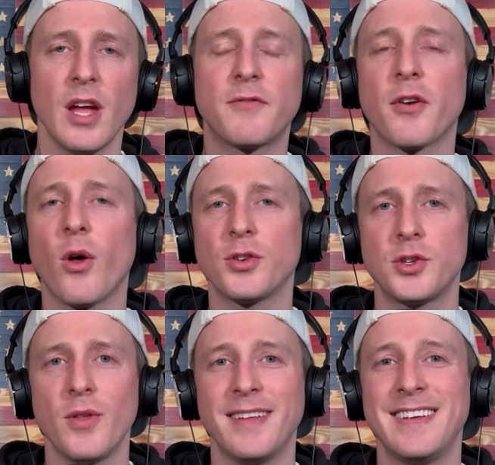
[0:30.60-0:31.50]
And for those of
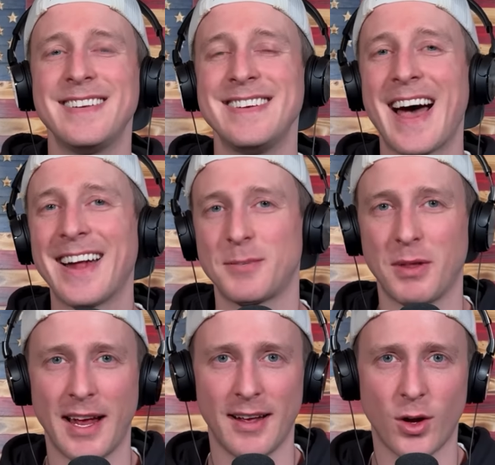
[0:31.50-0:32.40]
you that did not
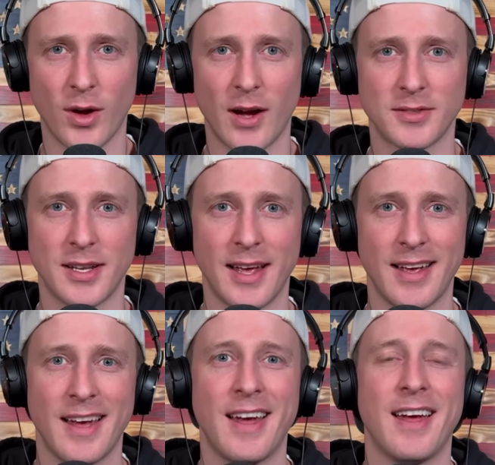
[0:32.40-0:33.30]
plan on going out today,
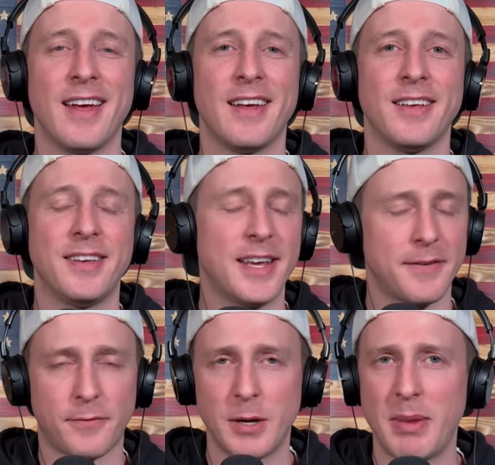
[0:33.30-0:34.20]
you get a
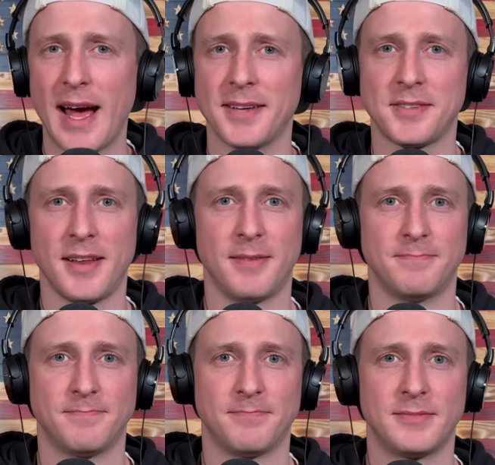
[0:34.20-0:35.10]
free pass today.
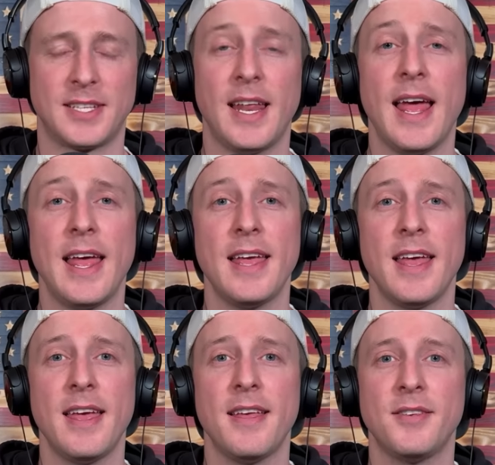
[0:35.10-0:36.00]
Today
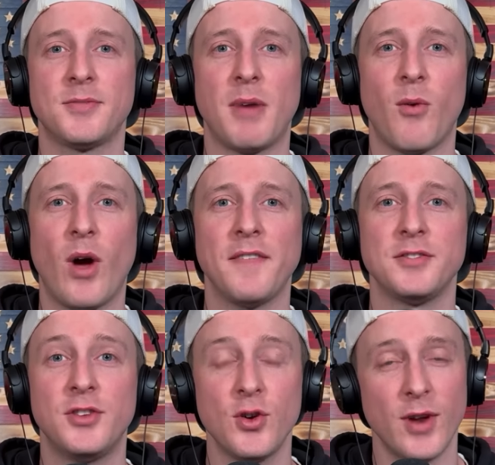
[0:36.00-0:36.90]
is my wife's
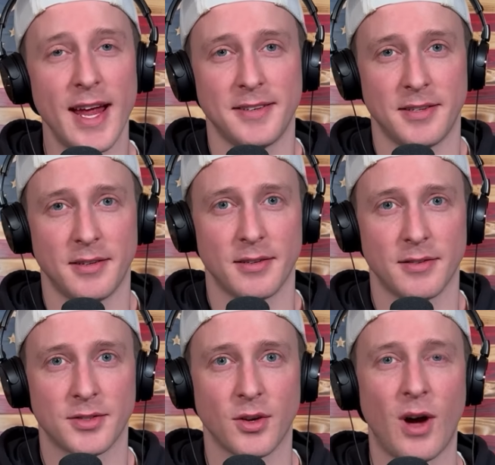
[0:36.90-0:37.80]
due date.
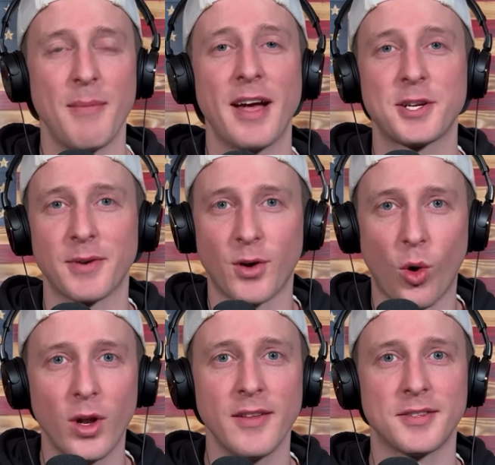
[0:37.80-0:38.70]
So I'm actually
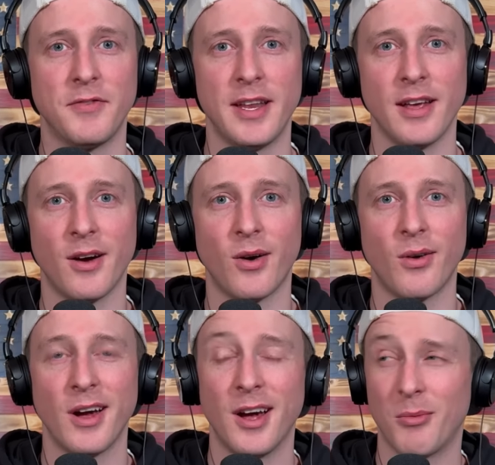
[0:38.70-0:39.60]
recording this
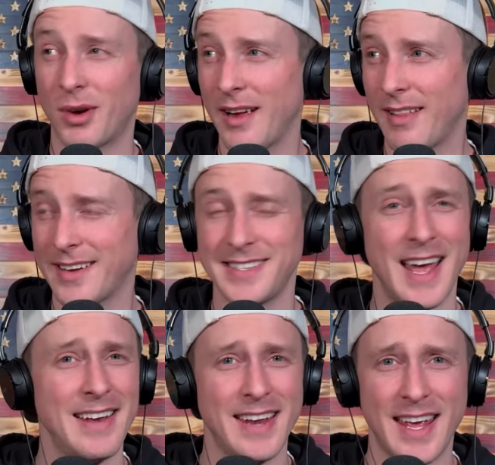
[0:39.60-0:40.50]
video probably like
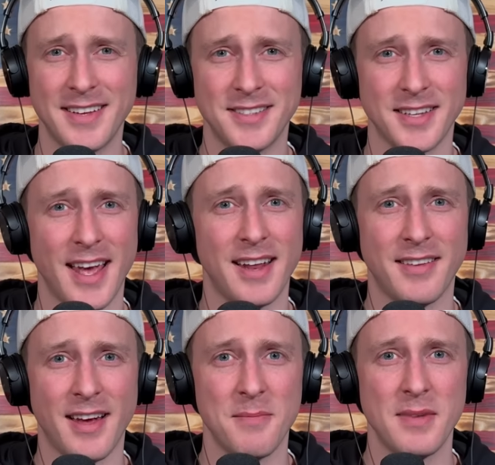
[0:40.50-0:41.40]
10 days ahead of
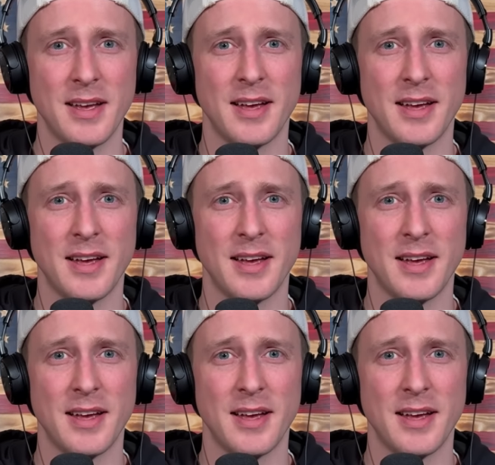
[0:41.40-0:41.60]
time